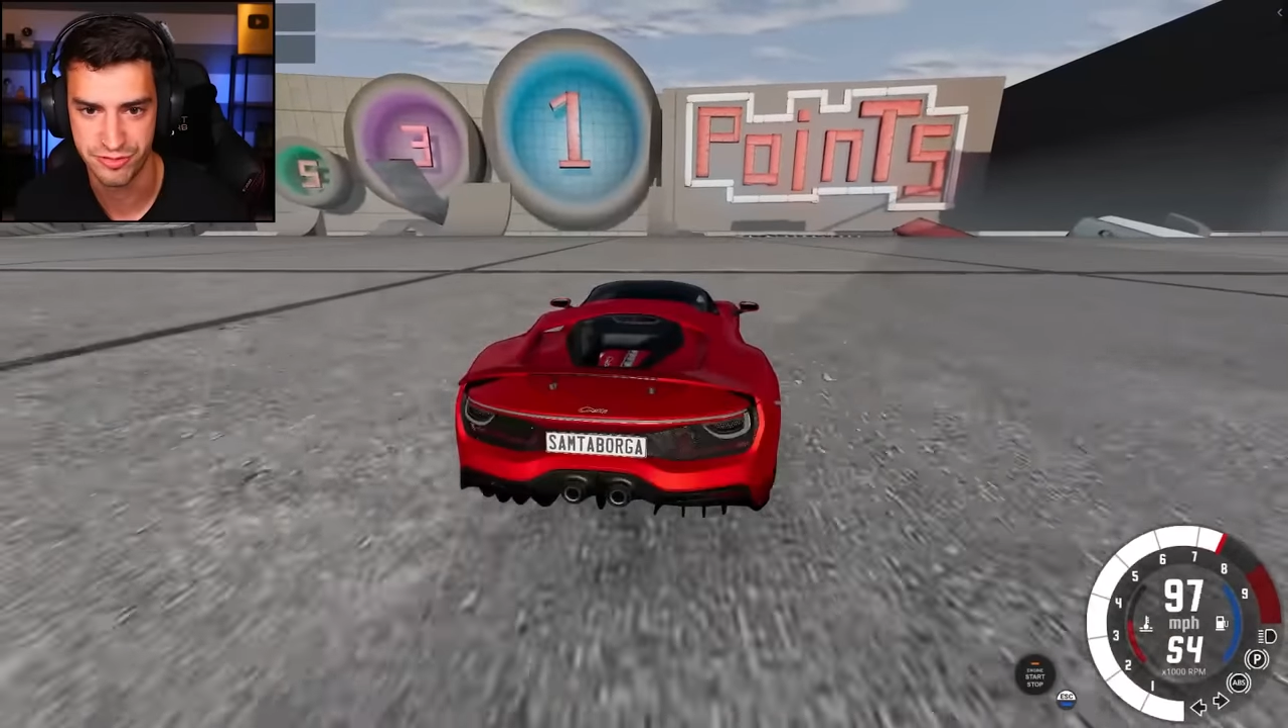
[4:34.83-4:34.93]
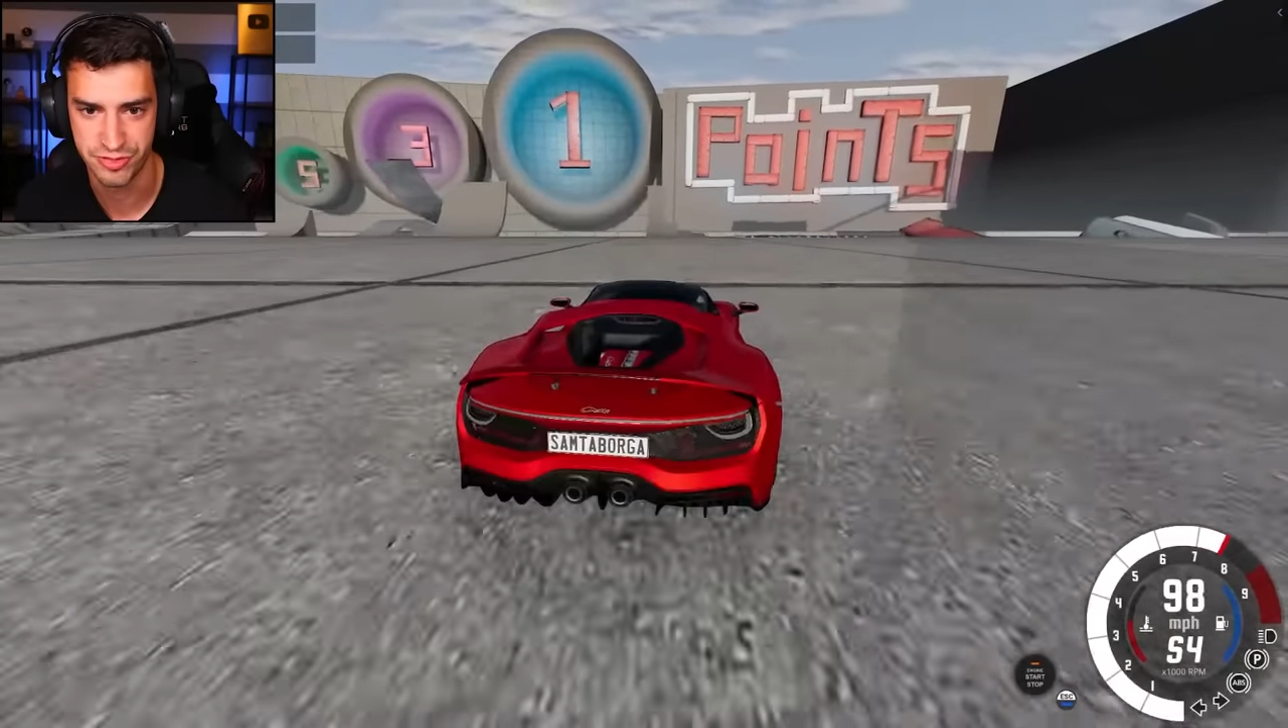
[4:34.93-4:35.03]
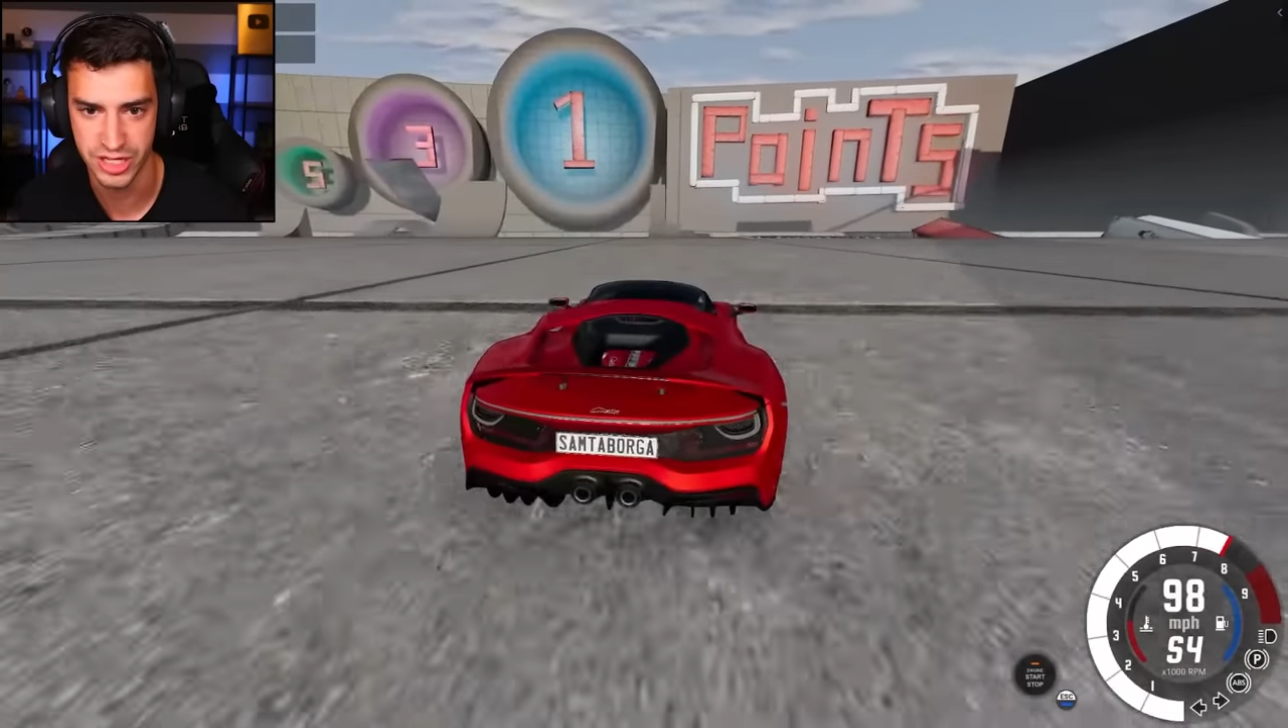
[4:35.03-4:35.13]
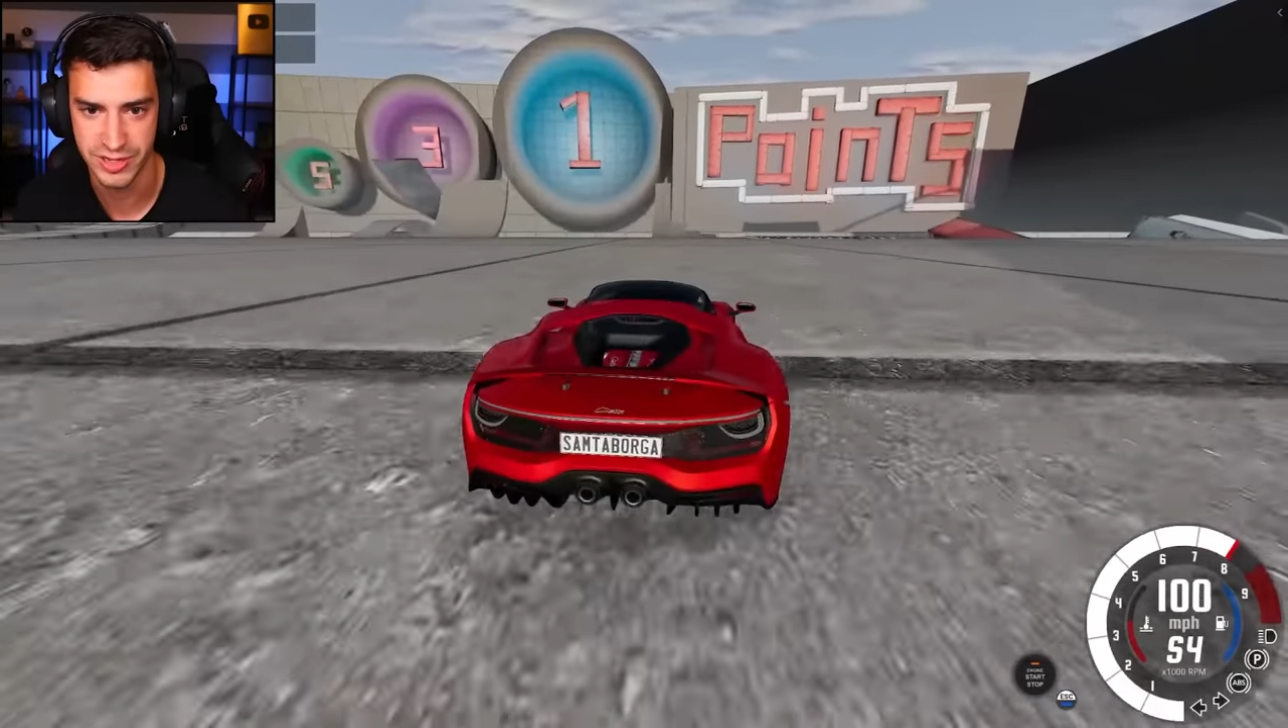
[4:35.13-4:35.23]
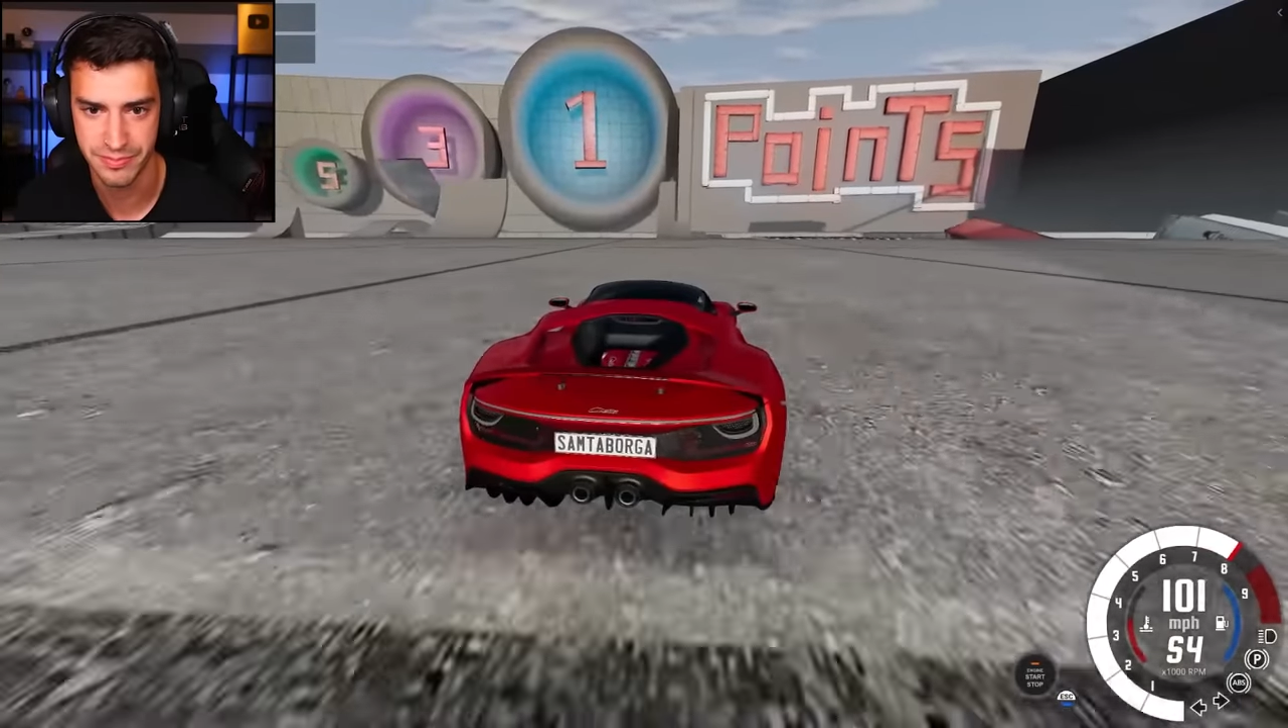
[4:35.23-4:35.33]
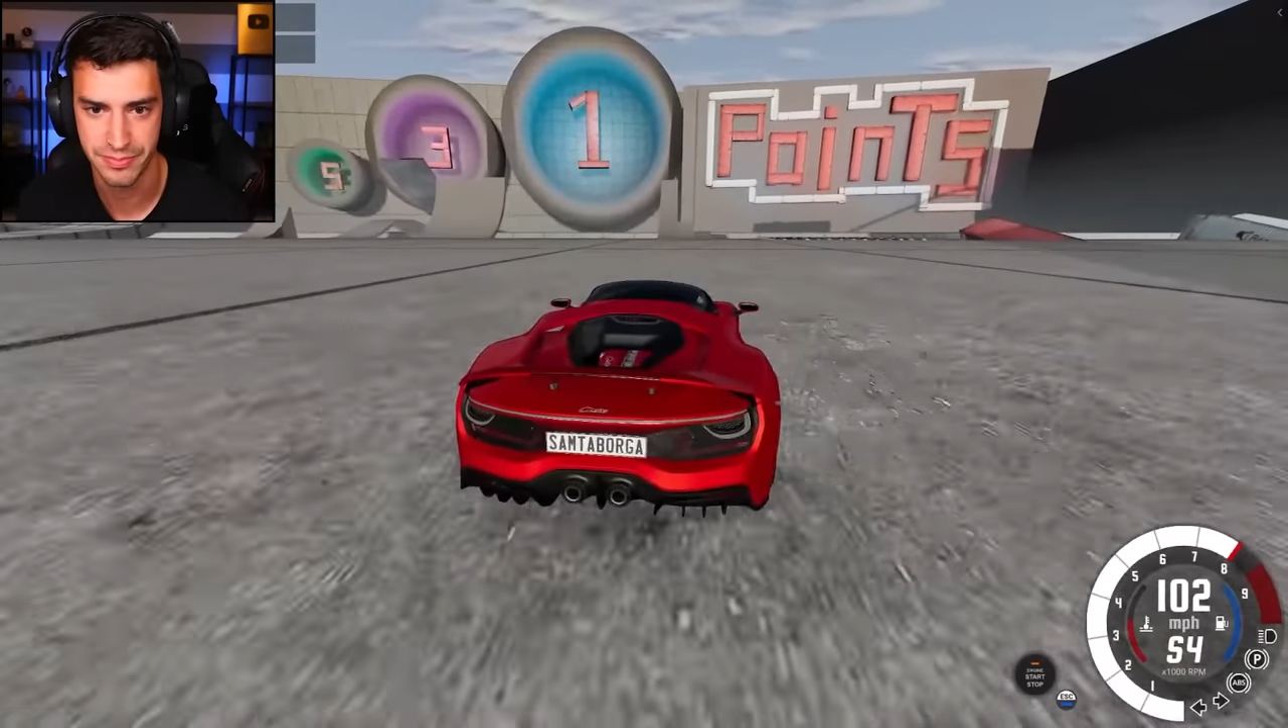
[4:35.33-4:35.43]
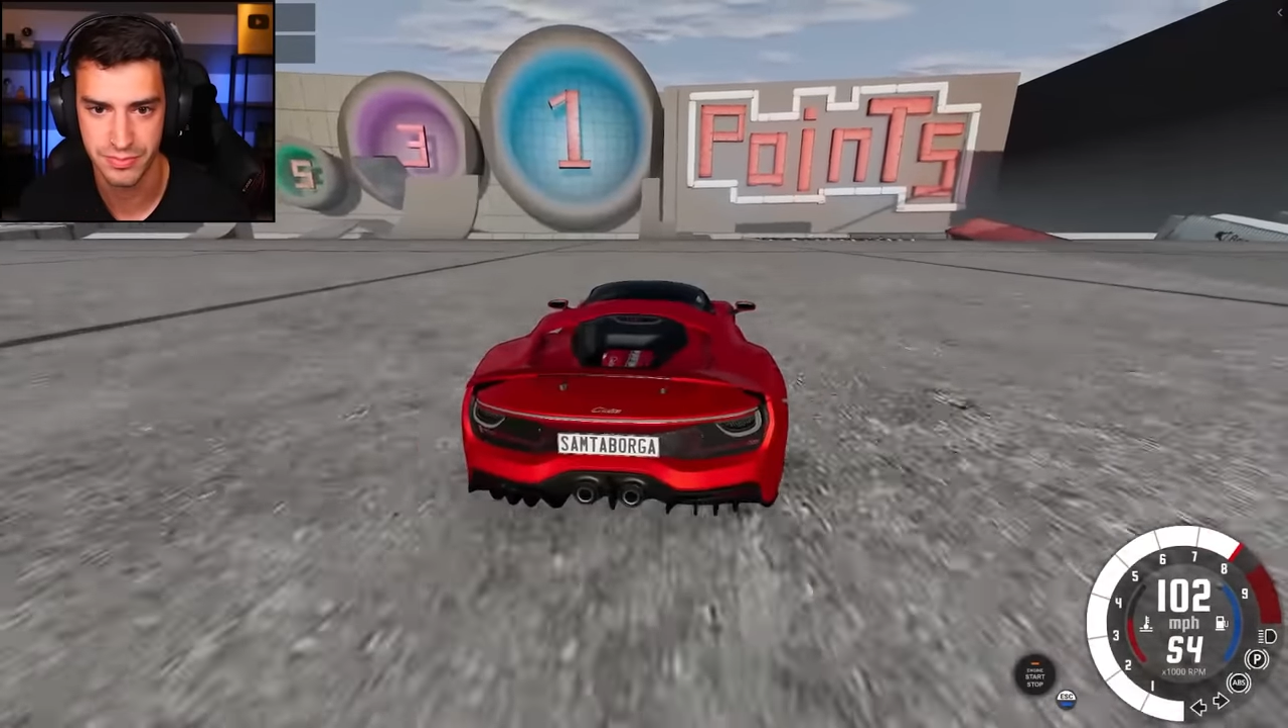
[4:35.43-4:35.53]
flip.